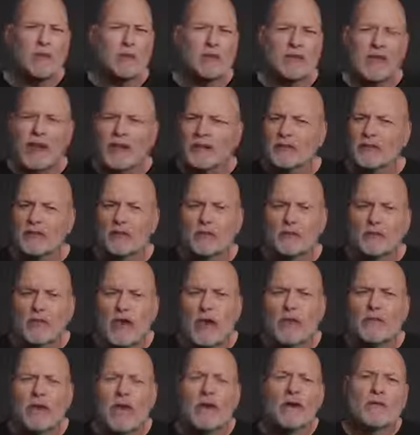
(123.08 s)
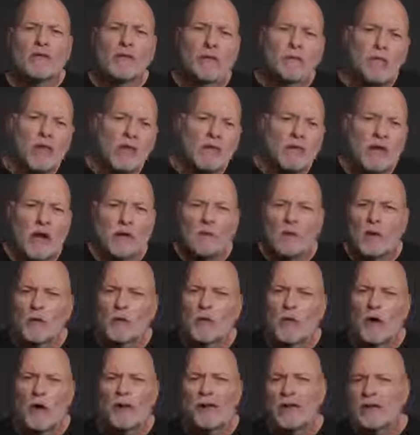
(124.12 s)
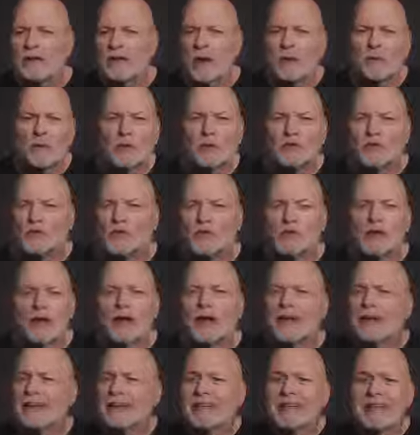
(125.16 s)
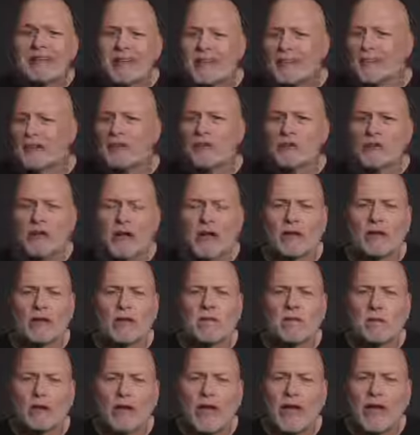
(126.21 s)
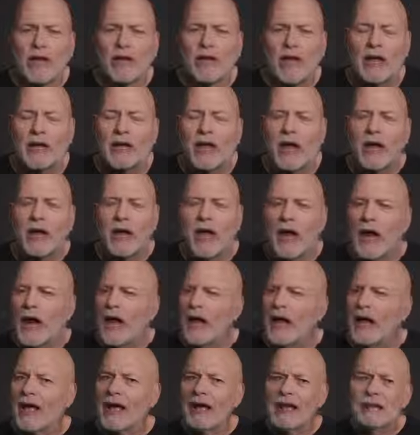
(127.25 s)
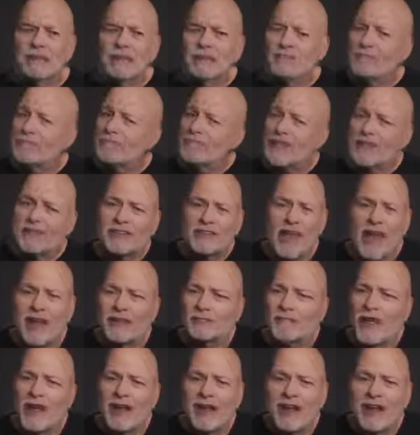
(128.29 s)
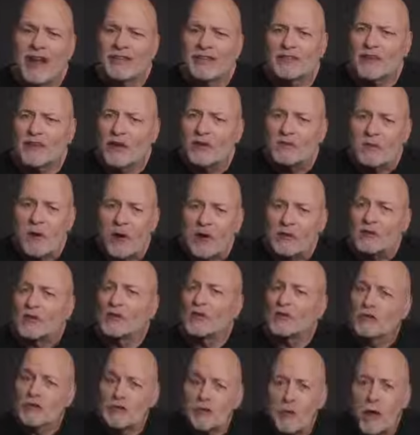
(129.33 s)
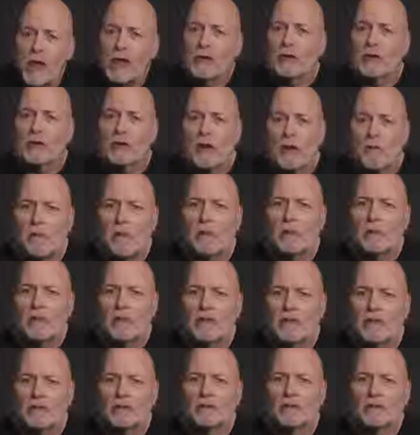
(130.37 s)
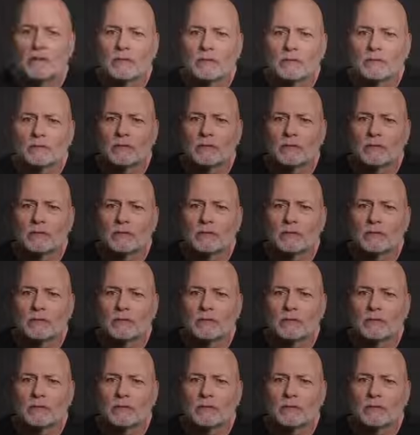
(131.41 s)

Protect yourself from the number one and number two killers on the planet. I'm not asking much. Swallow a couple pills.